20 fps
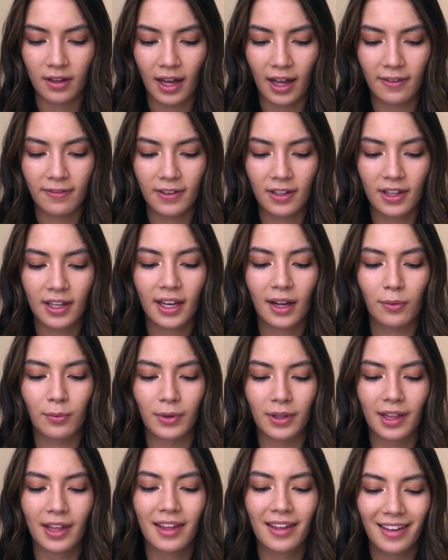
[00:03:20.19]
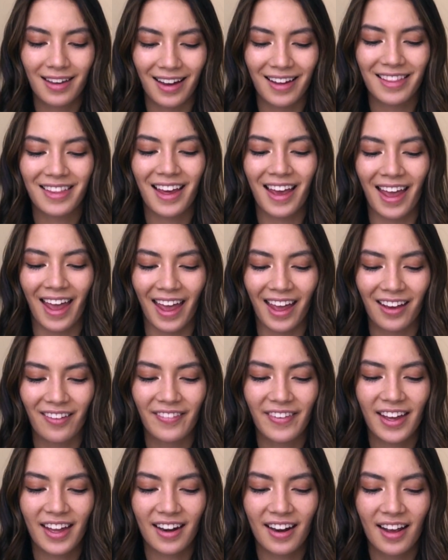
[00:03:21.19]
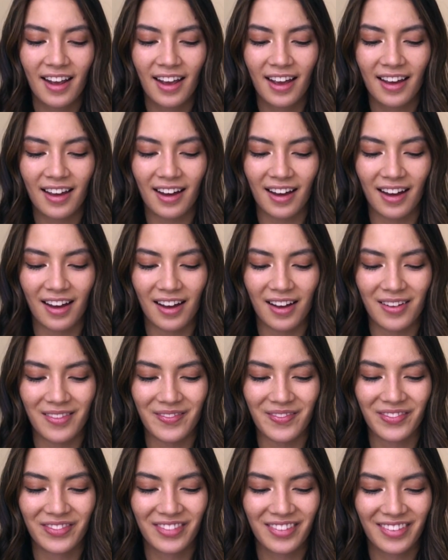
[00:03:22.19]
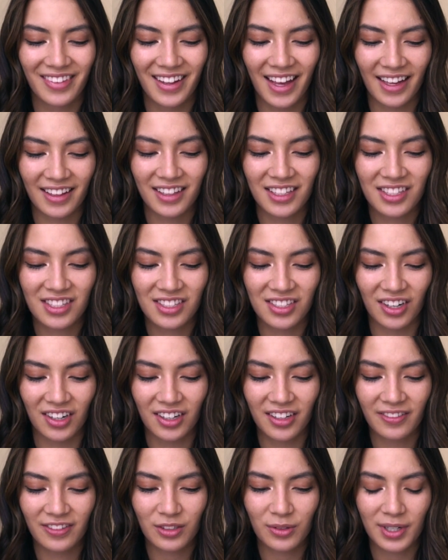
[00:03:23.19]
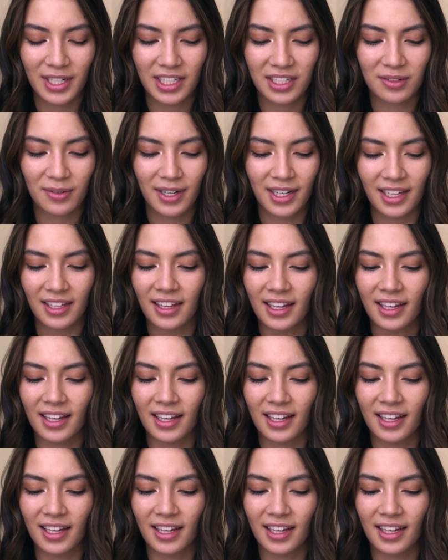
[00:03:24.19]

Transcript: I feel like I really got the hang of it at the start of 2020.